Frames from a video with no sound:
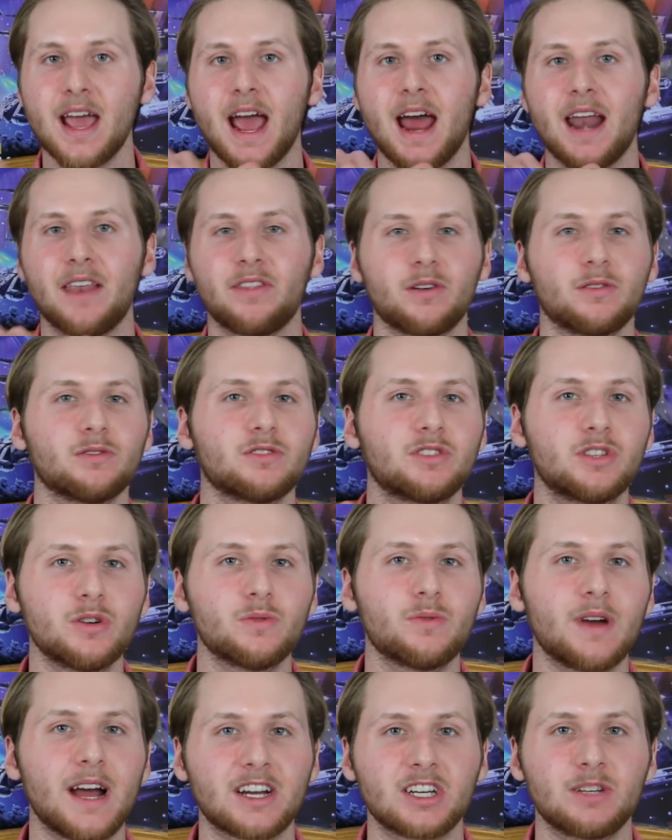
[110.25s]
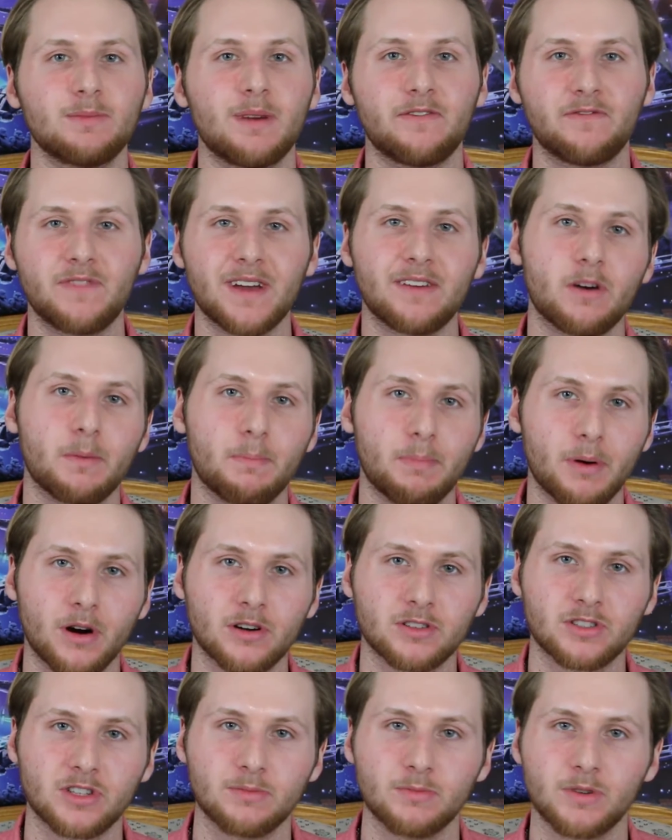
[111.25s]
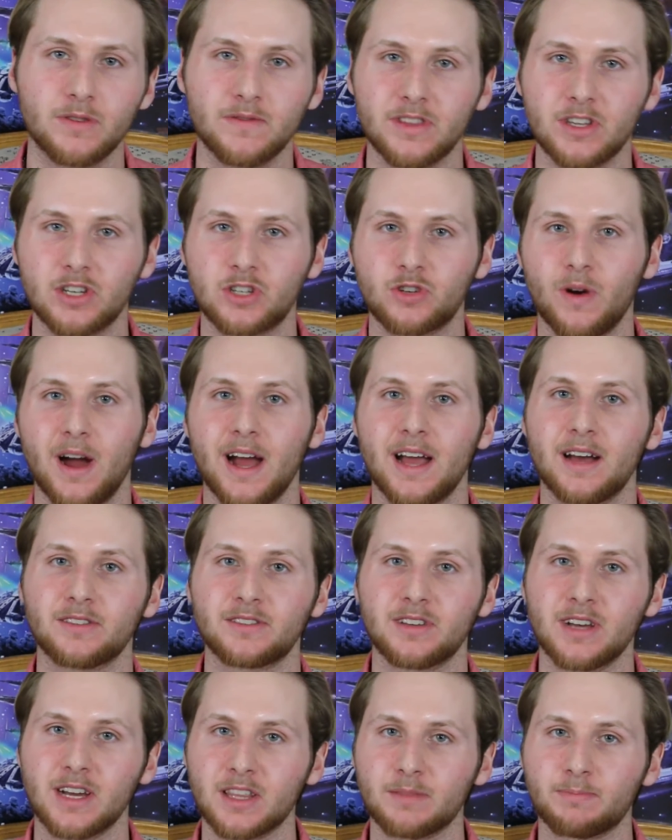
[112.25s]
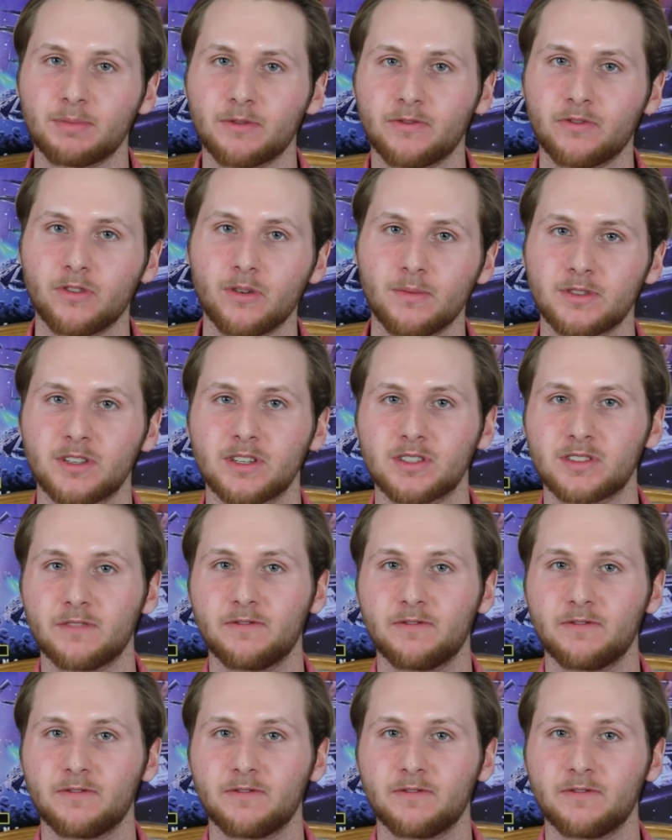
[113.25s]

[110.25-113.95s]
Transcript: And those two were actually my favorite parts of the movie, the tryouts and the performances.